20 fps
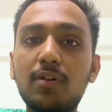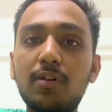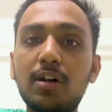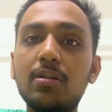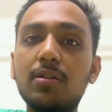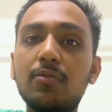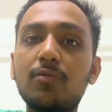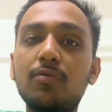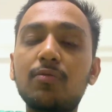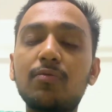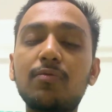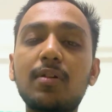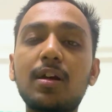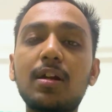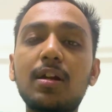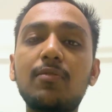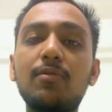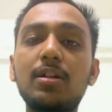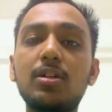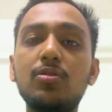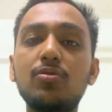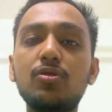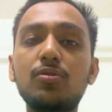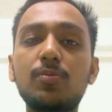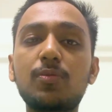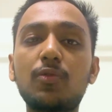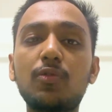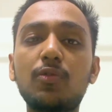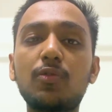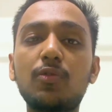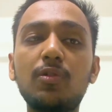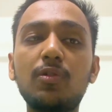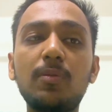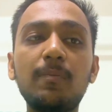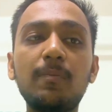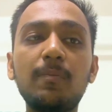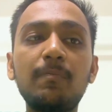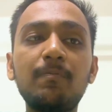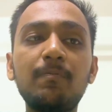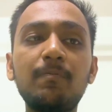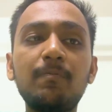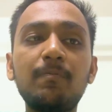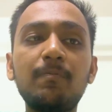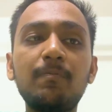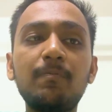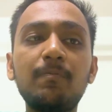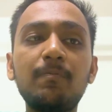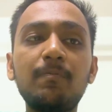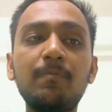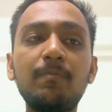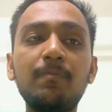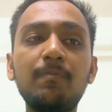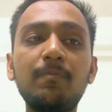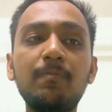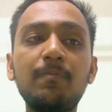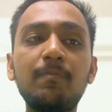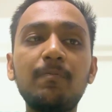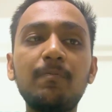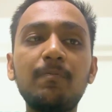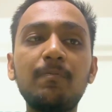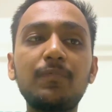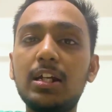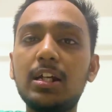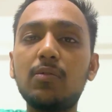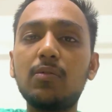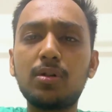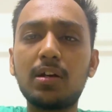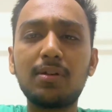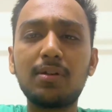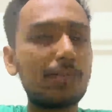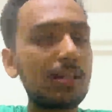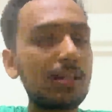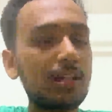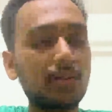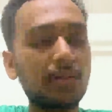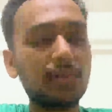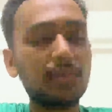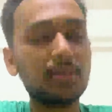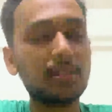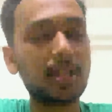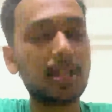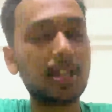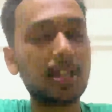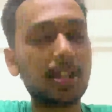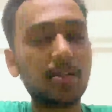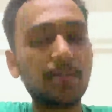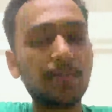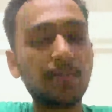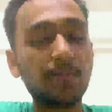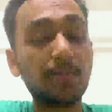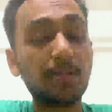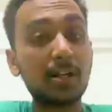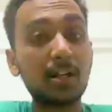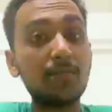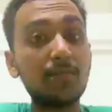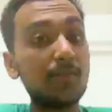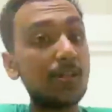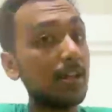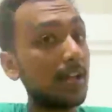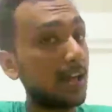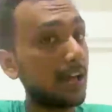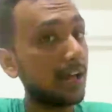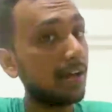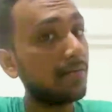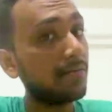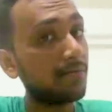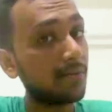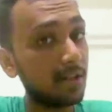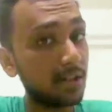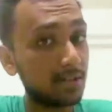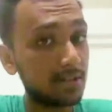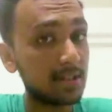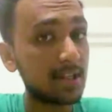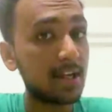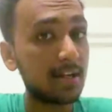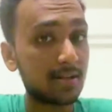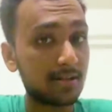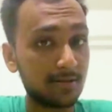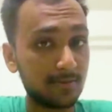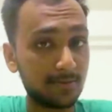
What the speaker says: out very very useful. Right now I don't have enough setup, but I will have a setup.